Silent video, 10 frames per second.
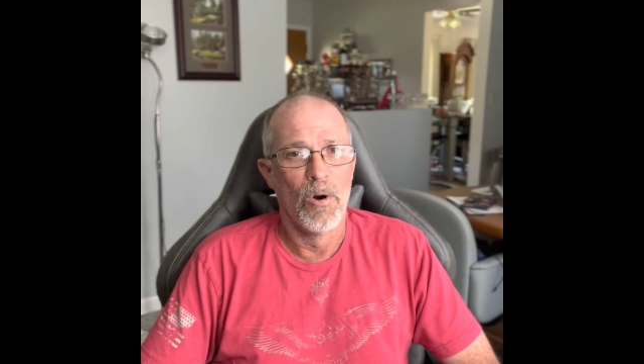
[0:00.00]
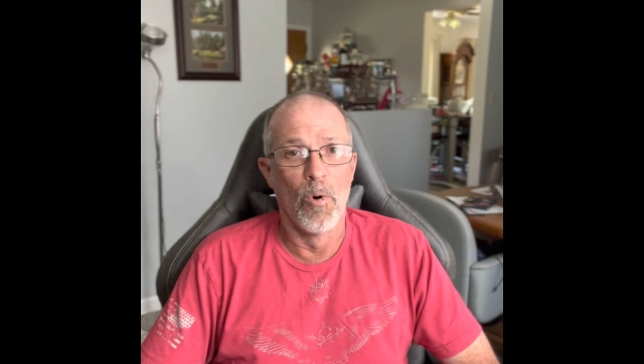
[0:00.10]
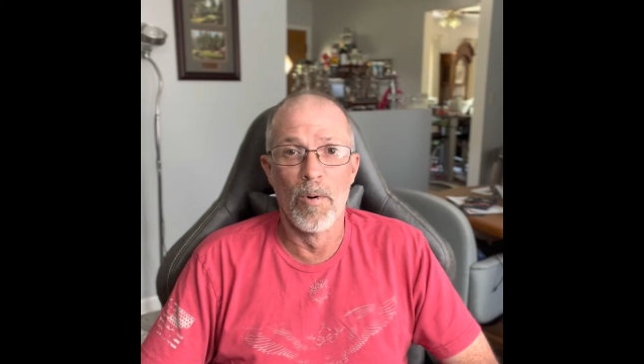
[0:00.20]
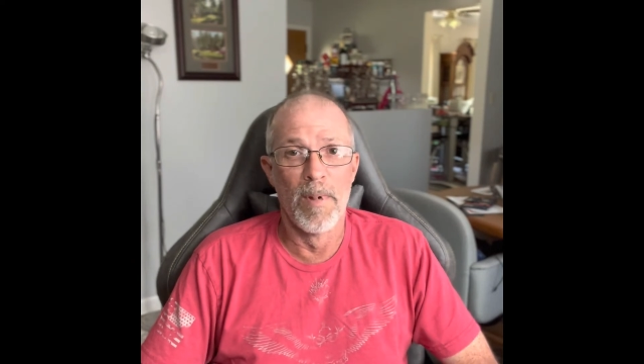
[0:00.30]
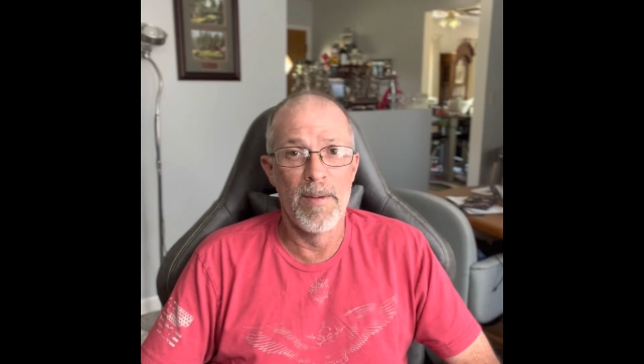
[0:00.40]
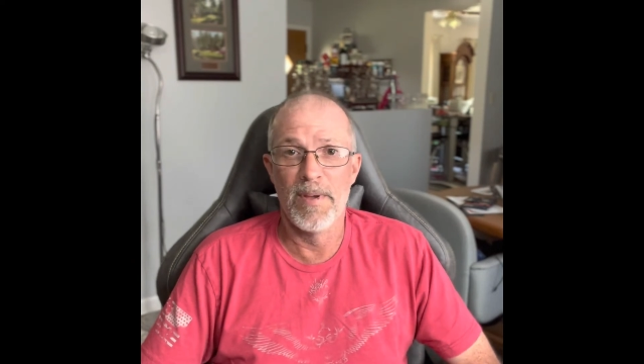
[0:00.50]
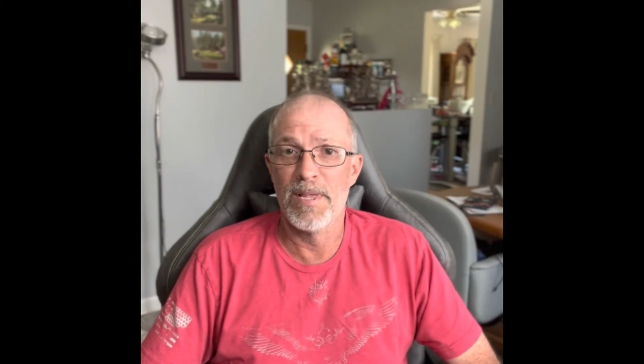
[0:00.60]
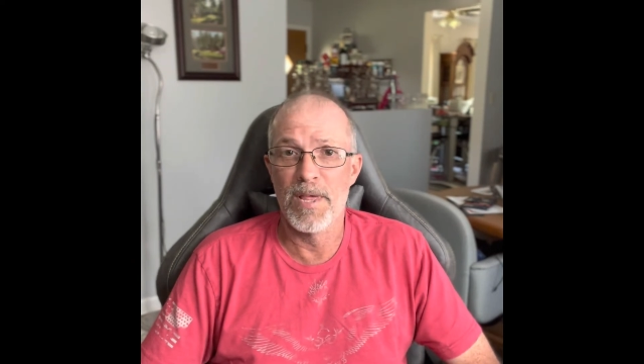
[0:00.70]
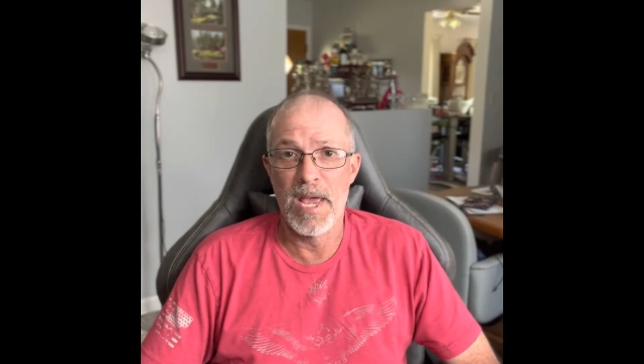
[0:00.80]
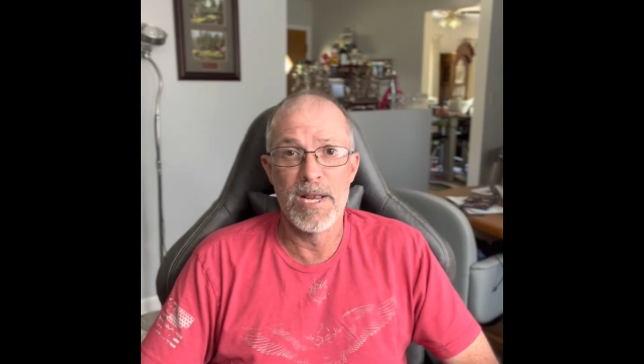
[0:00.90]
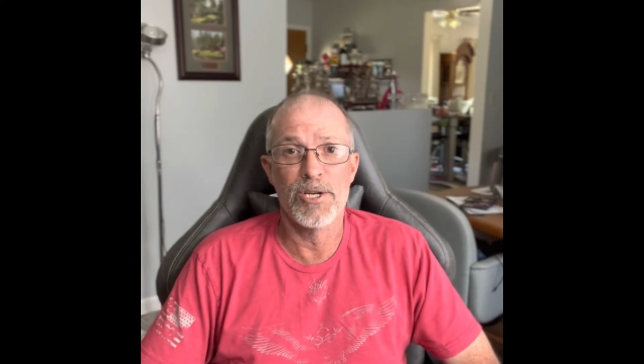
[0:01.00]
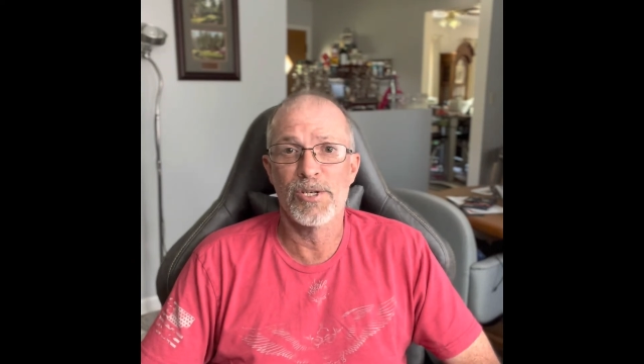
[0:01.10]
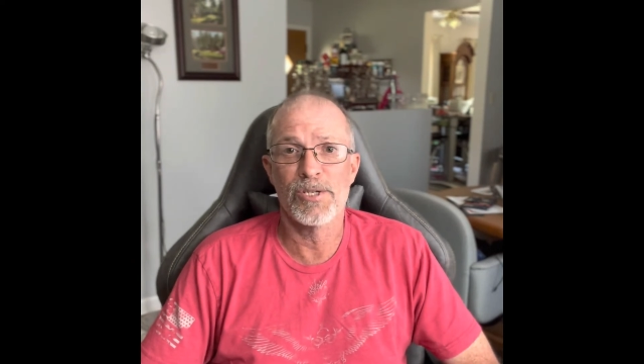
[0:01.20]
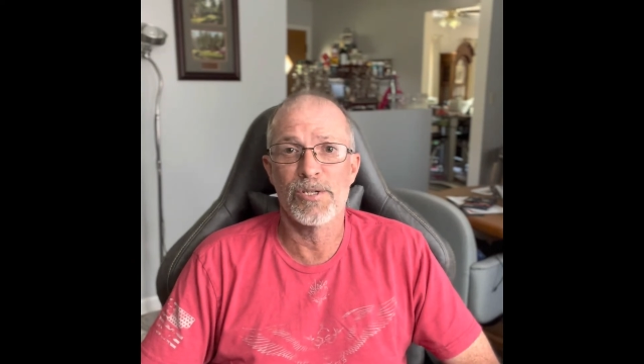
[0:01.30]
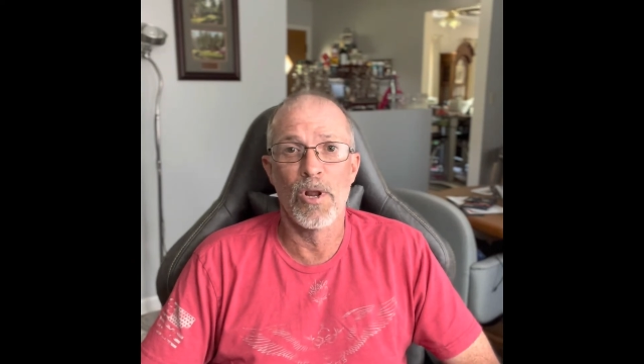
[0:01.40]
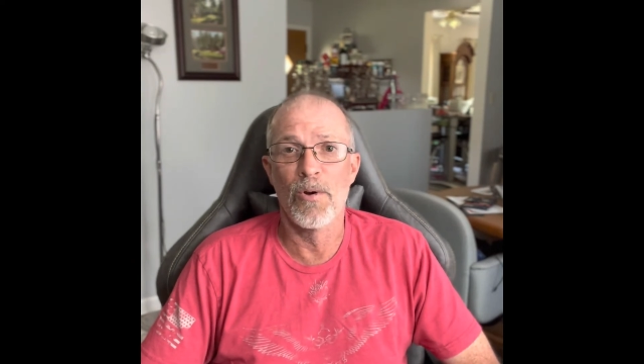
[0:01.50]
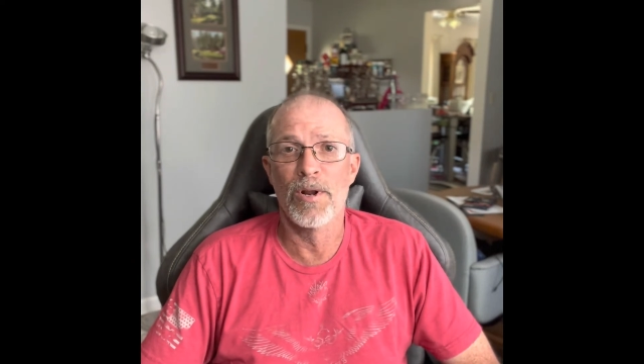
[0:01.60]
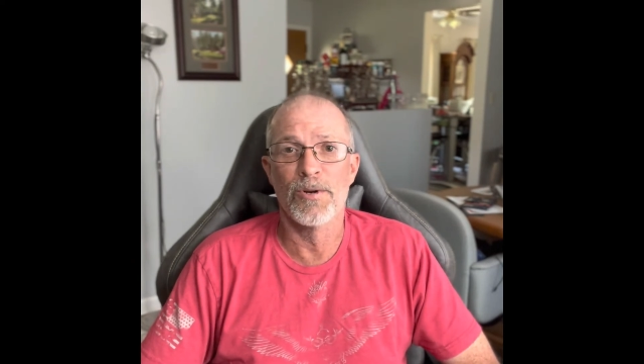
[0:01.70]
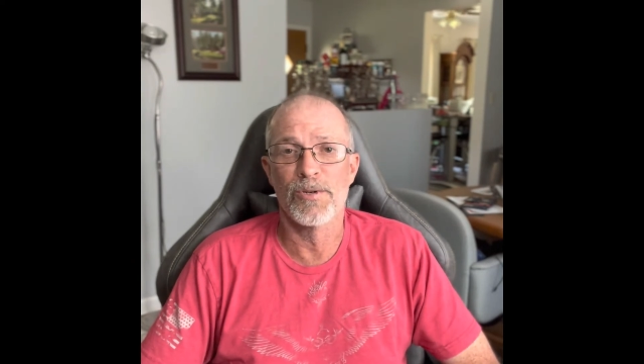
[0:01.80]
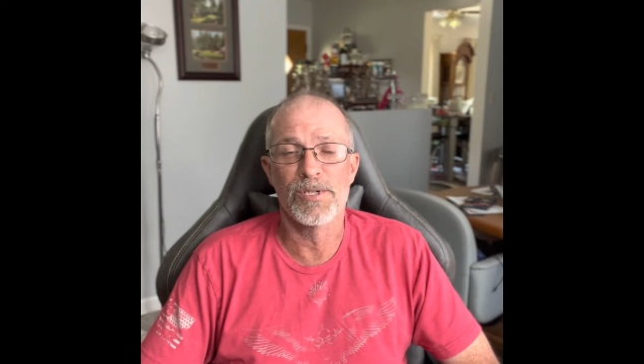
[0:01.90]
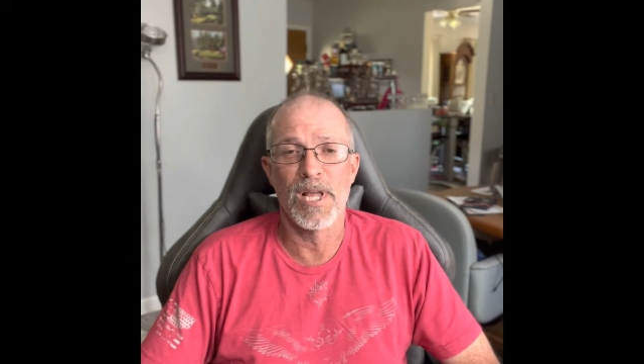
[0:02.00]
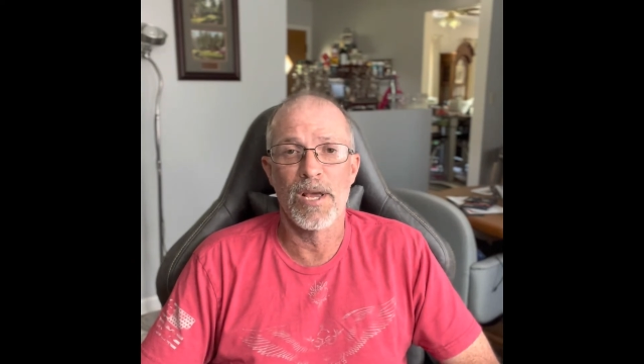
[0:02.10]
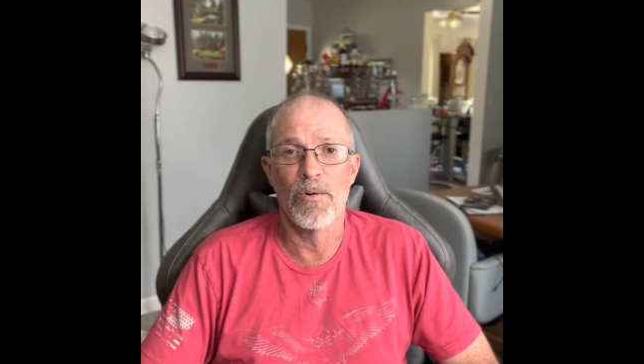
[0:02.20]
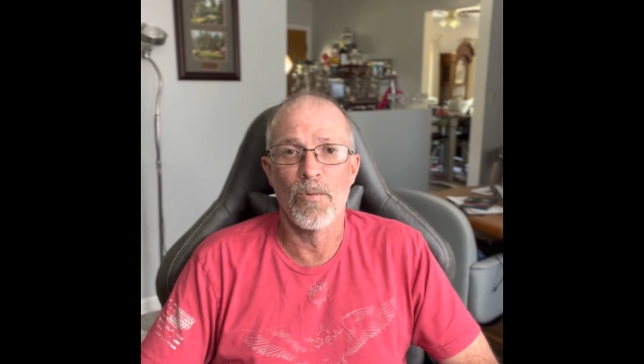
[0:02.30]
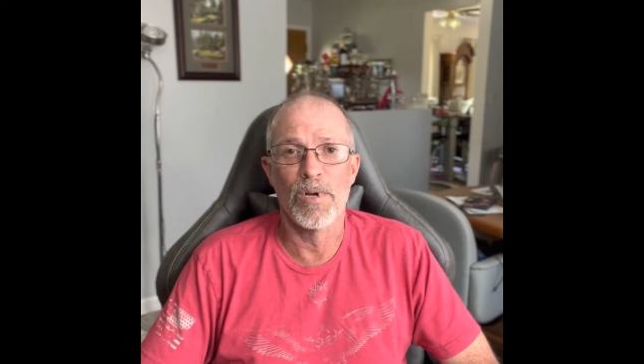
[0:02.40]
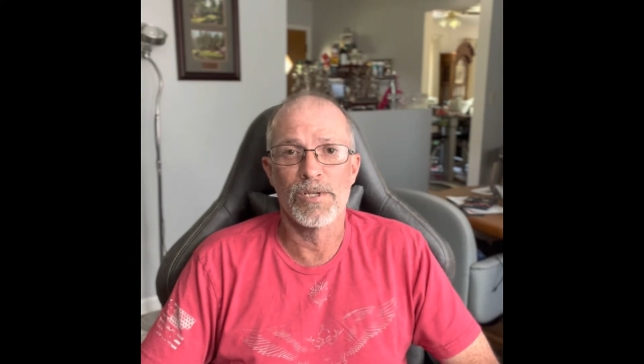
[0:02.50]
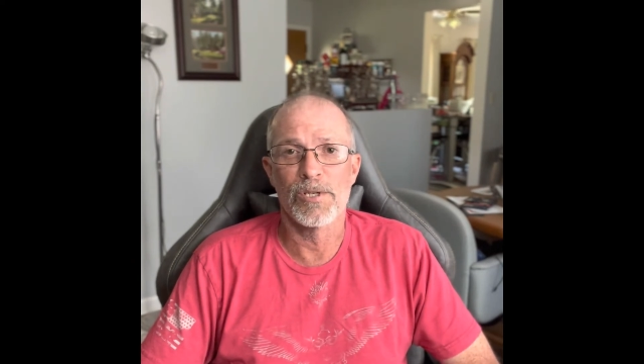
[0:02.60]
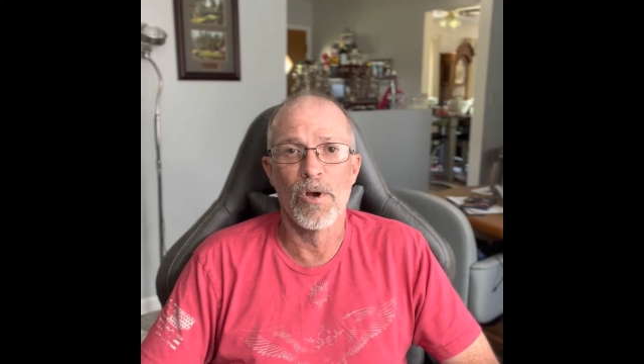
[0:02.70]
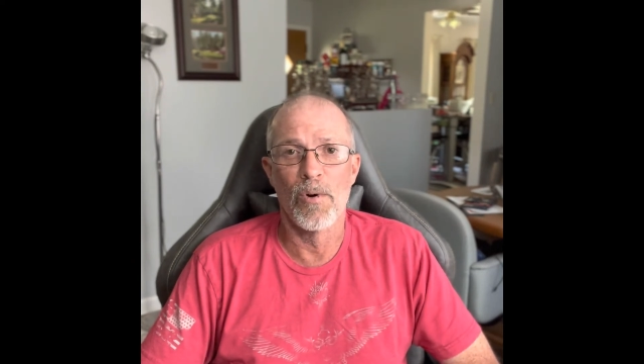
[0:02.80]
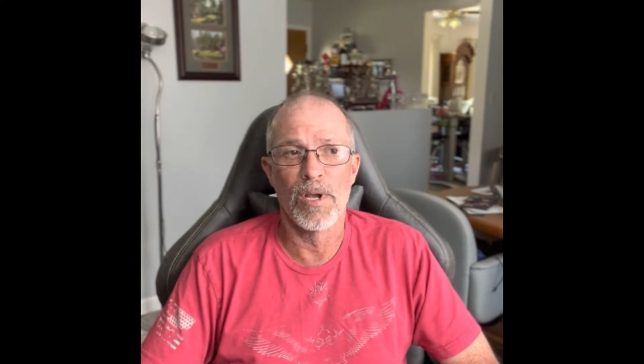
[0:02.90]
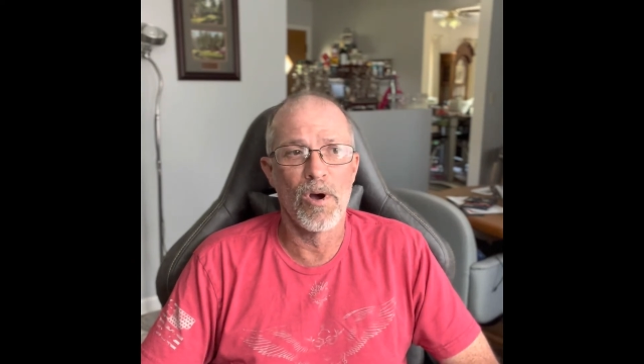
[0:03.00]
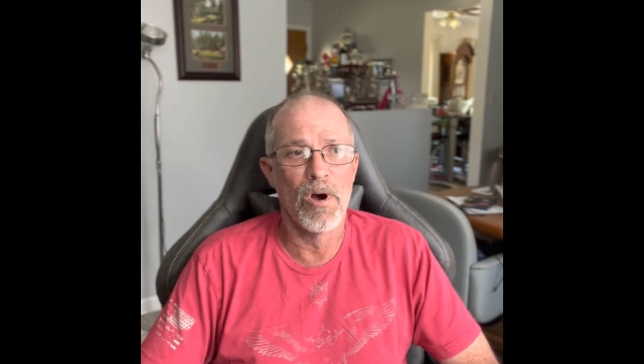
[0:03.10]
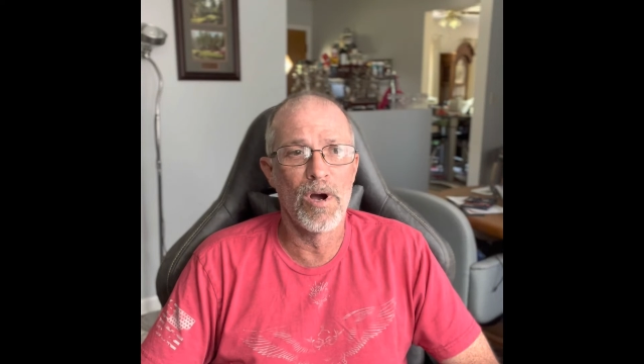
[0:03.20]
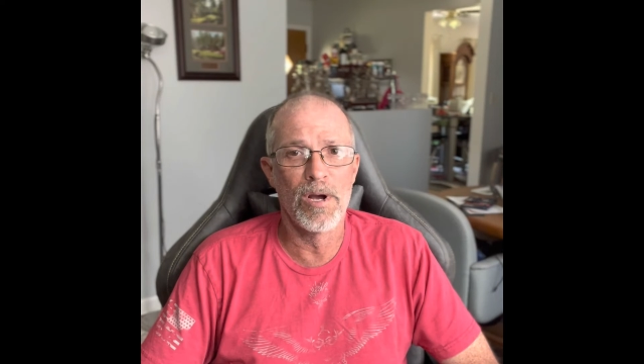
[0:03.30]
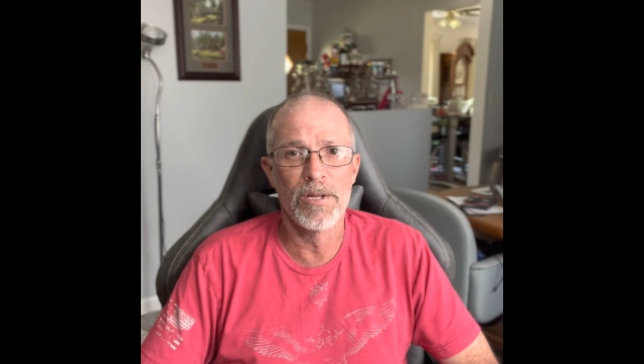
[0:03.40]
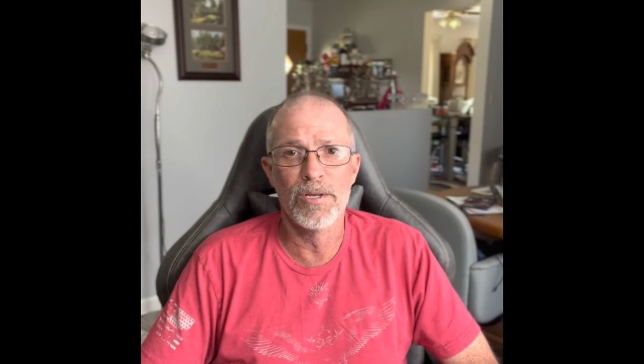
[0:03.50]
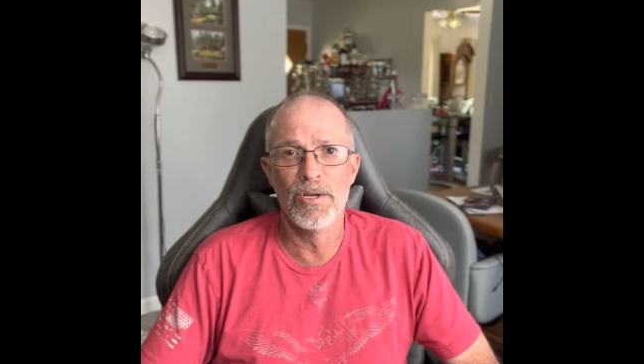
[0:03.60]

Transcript: Or maybe they just don't understand what's going on.